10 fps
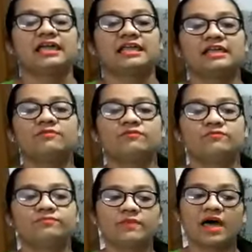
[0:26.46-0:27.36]
he
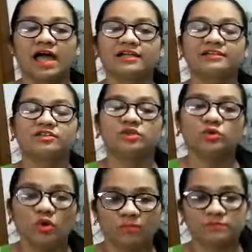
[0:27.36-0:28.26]
had
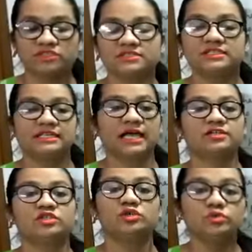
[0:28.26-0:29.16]
two options, he had
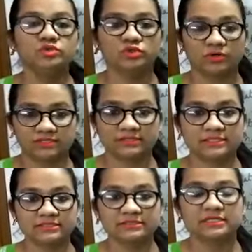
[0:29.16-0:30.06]
two
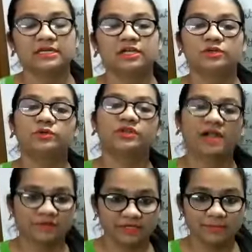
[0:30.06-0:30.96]
choices to
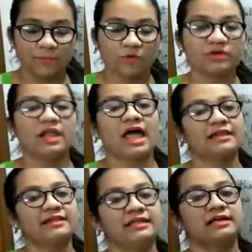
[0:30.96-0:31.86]
travel upon, and
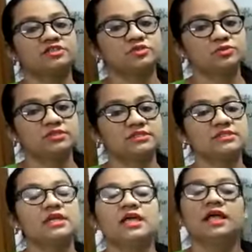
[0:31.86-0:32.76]
he had chosen
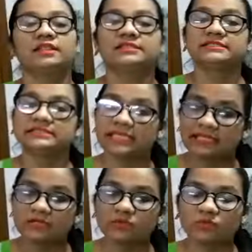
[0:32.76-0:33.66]
the
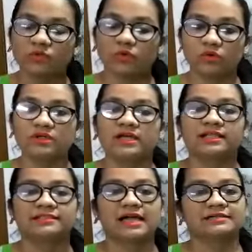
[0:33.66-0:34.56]
second road,
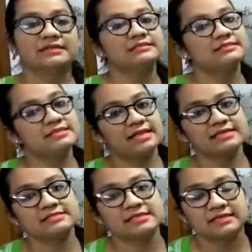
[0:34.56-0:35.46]
that is less